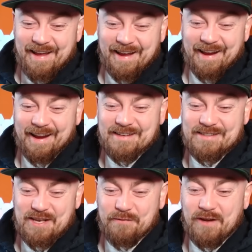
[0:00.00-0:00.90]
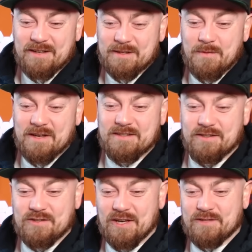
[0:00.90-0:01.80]
Safeguarding Minister
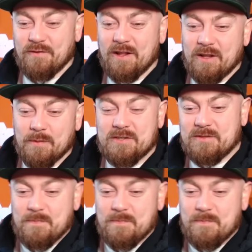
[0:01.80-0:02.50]
Jess Phillips,